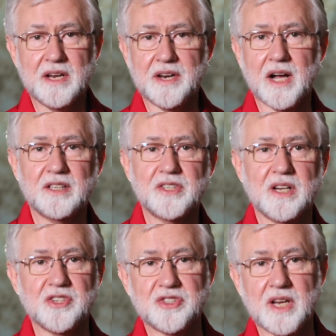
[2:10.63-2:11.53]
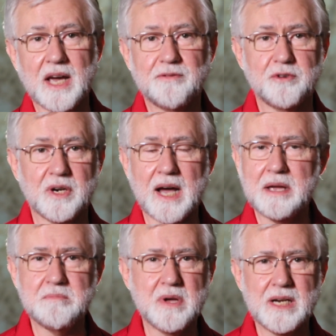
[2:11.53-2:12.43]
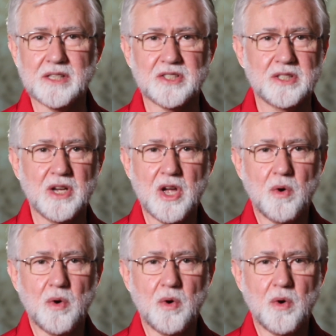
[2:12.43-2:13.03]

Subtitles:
knelt on his neck for 9 minutes.